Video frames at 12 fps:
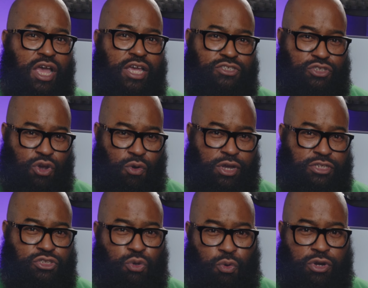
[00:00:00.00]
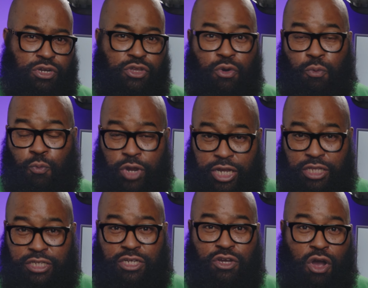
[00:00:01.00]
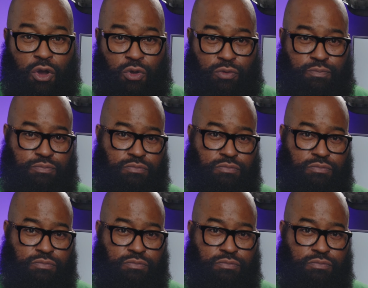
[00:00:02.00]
is going toward your weekly goal.